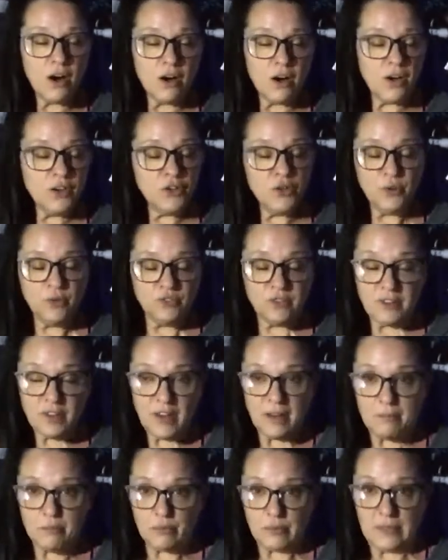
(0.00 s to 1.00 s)
you
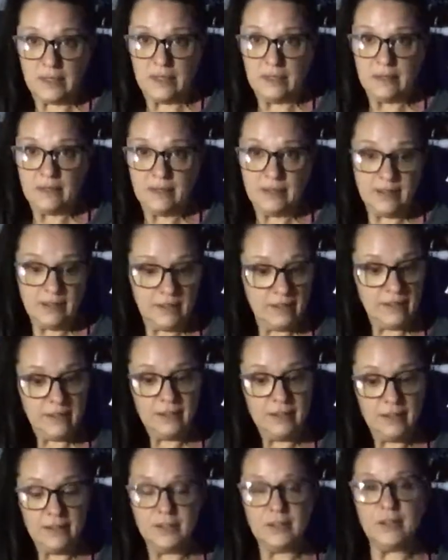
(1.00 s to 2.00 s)
stop
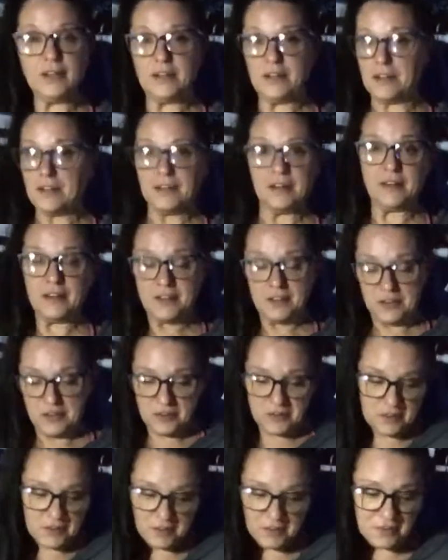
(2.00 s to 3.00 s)
breathing,
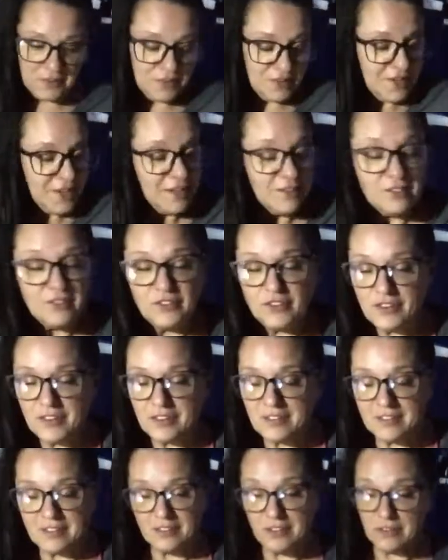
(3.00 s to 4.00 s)
it's
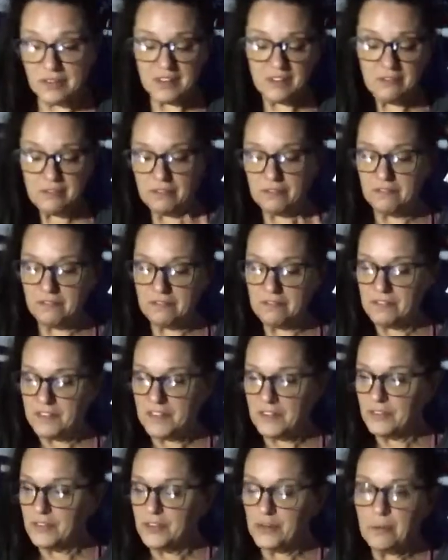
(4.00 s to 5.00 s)
just, you can
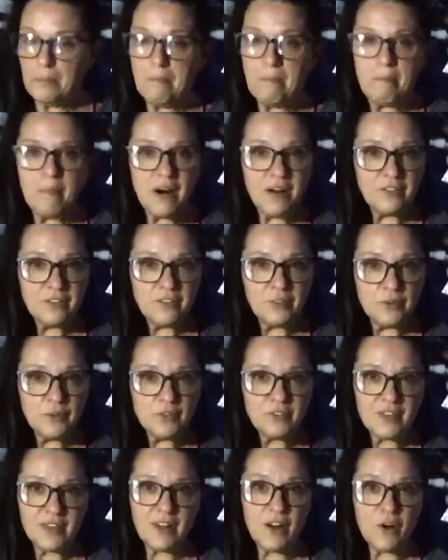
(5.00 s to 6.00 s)
feel your
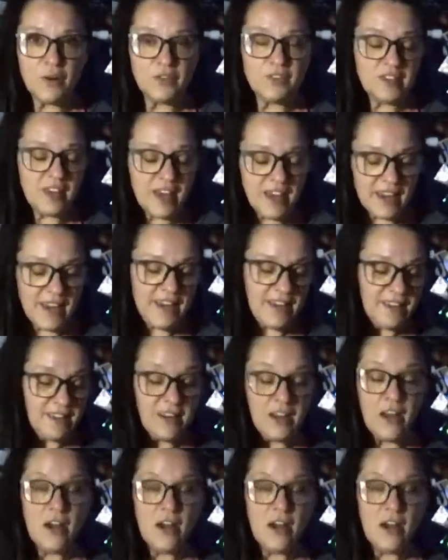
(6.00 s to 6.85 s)
muscles get all tight.